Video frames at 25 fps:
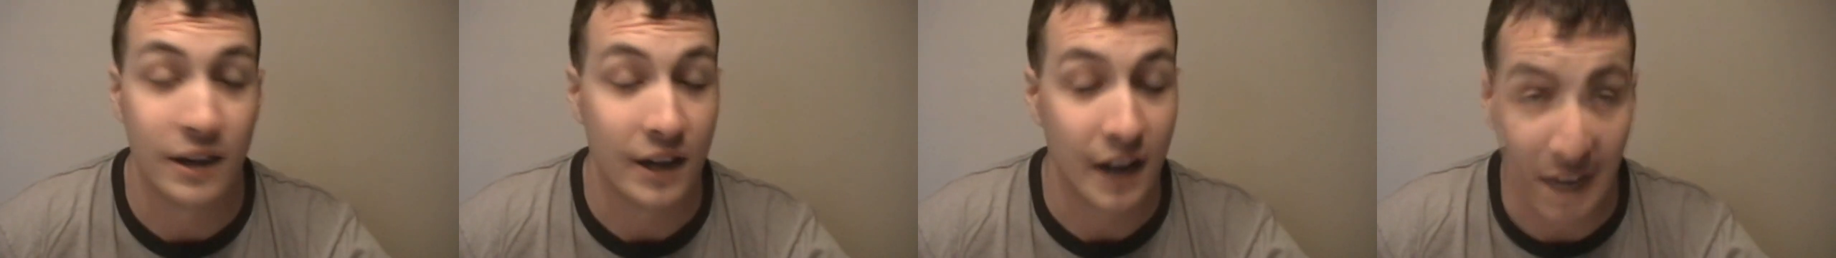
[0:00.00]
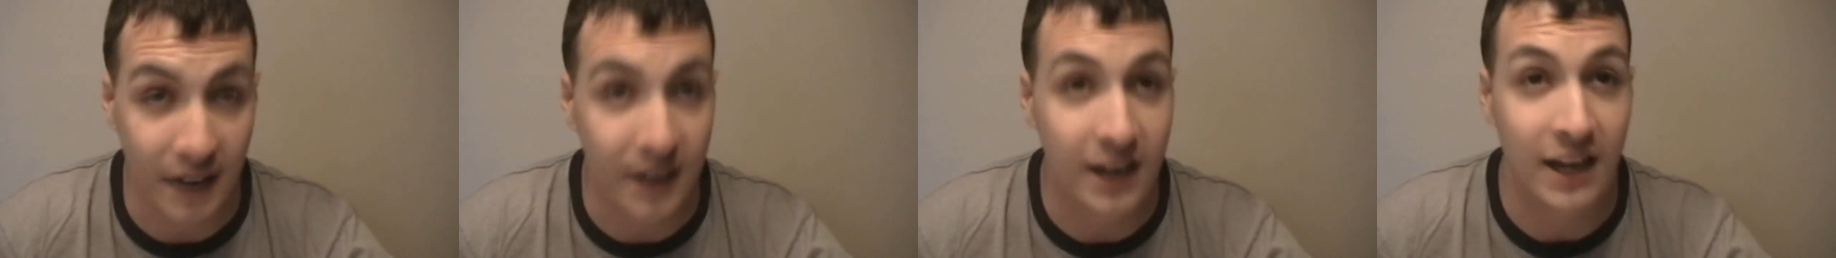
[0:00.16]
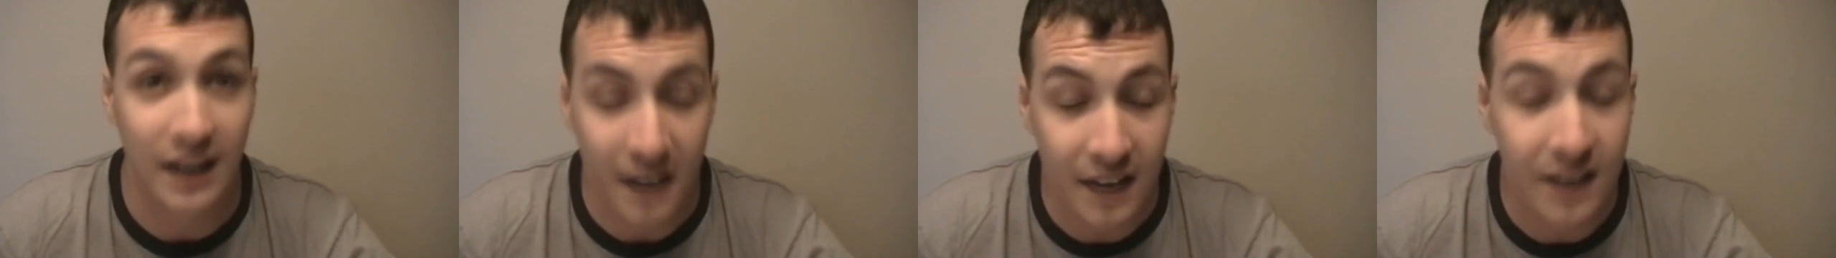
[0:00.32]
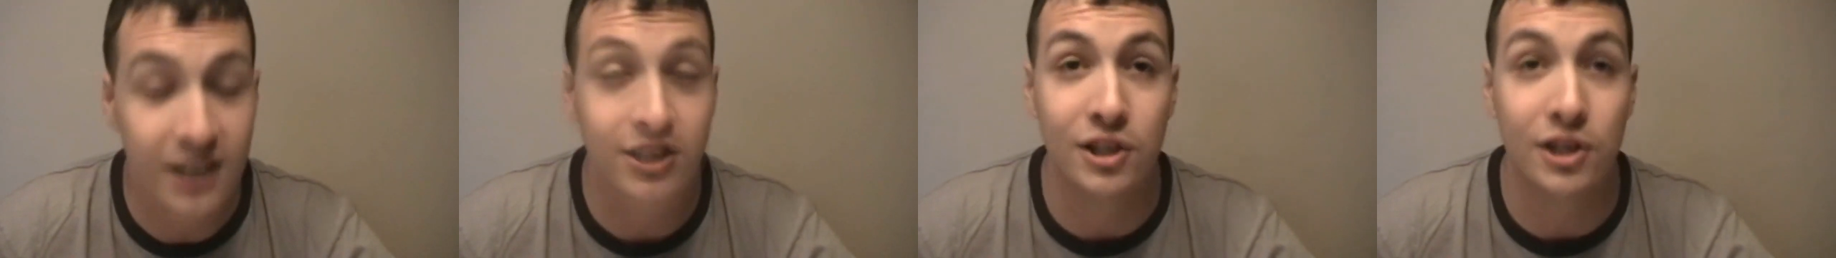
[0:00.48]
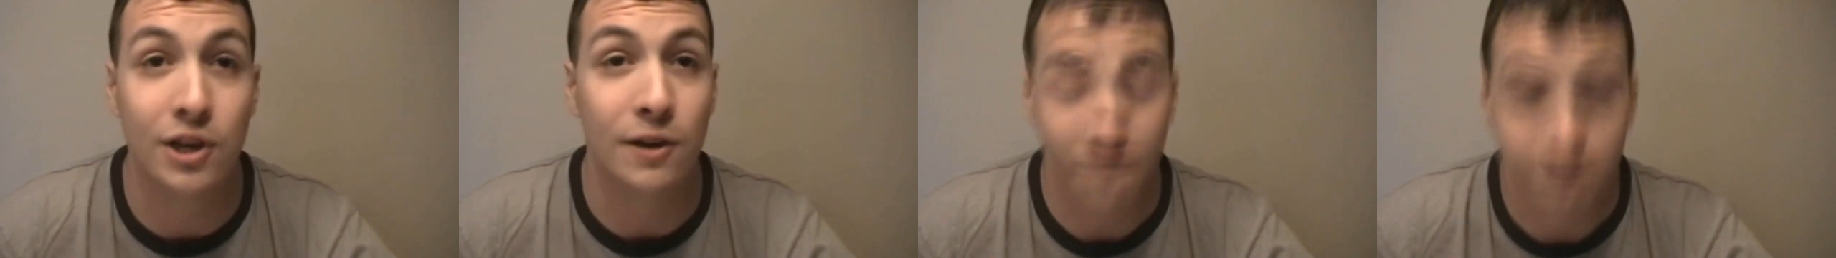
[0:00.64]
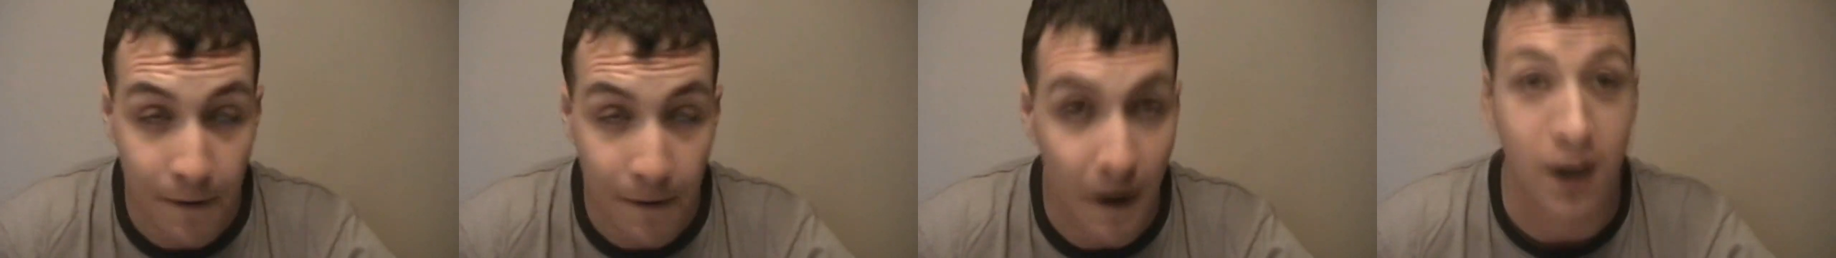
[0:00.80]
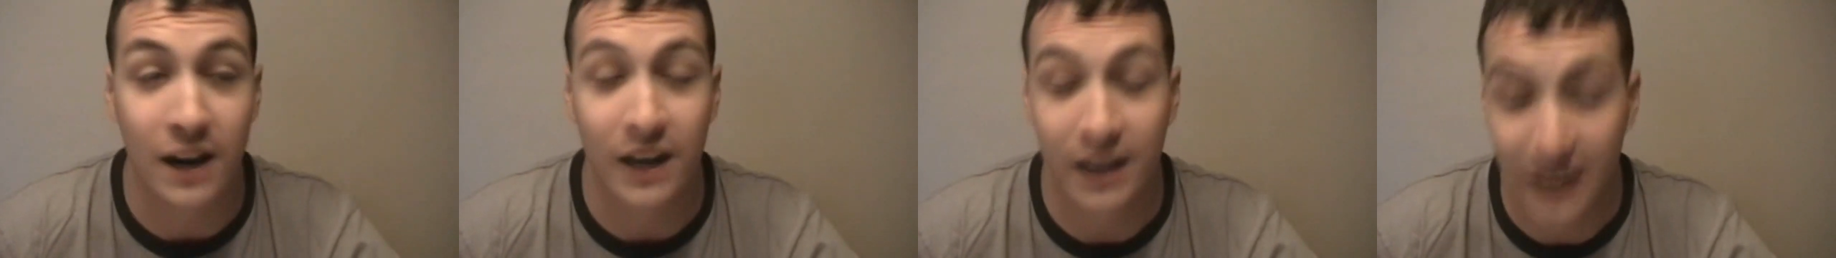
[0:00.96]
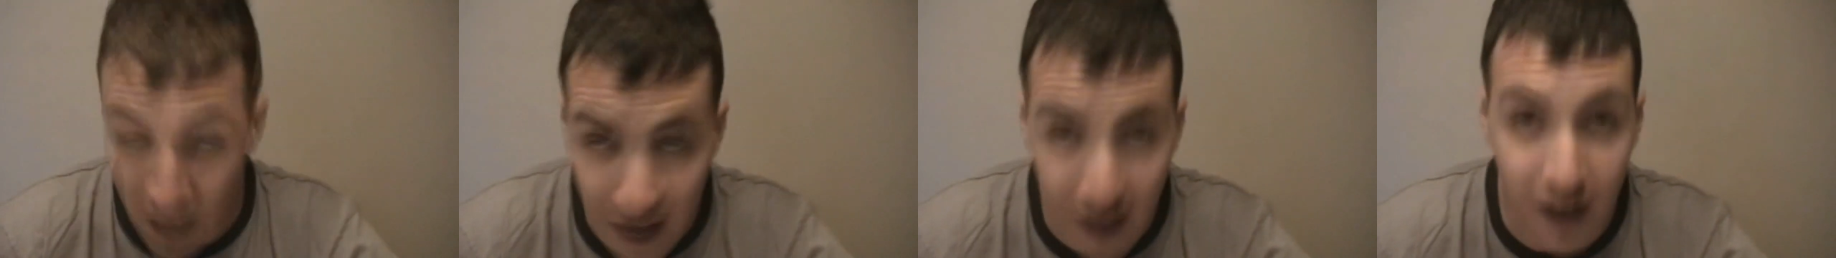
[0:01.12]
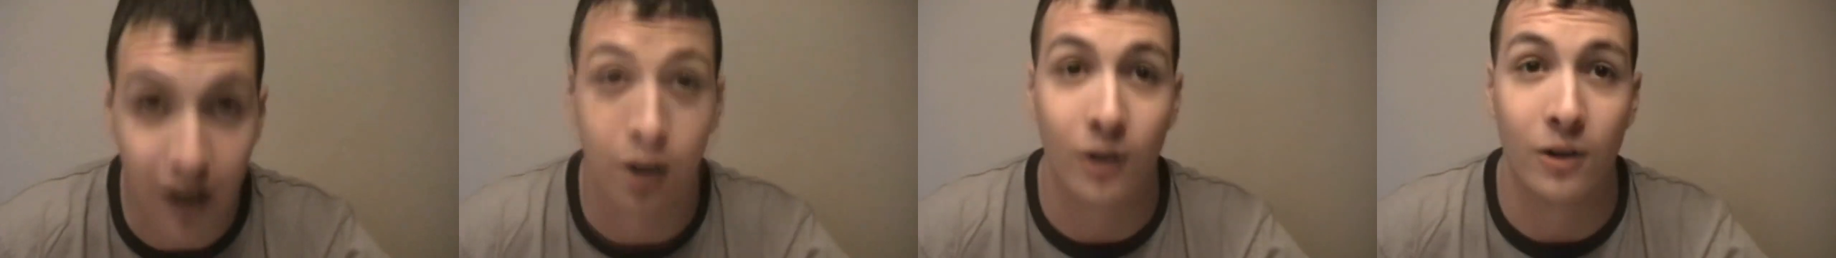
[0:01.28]
It is fucking
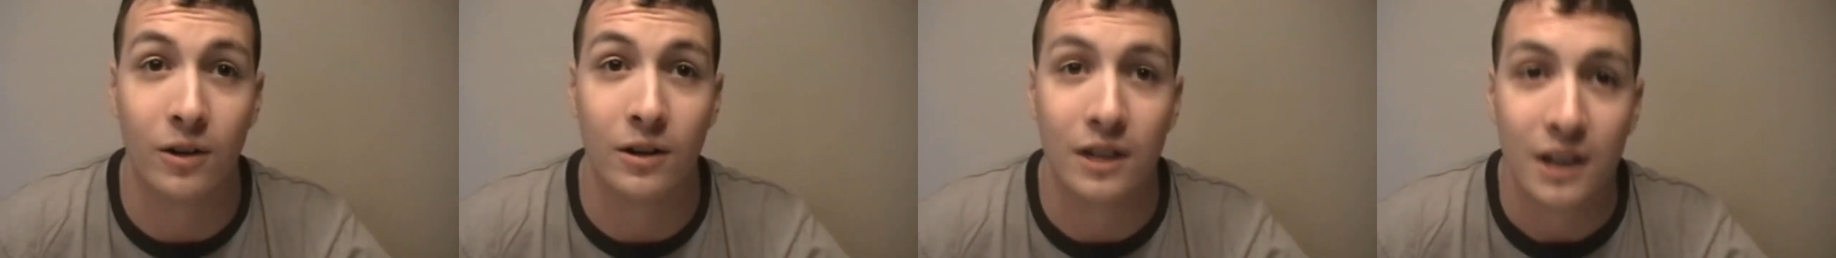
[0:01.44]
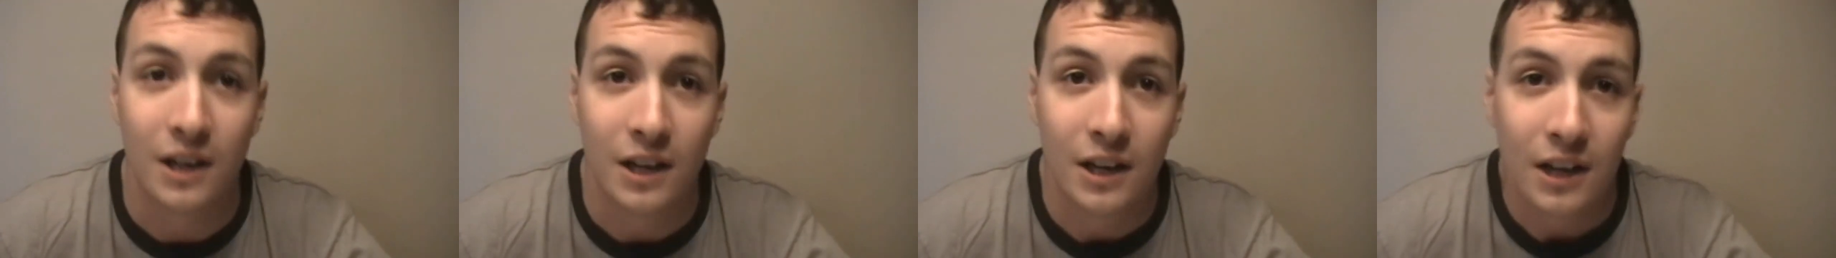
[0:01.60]
hell.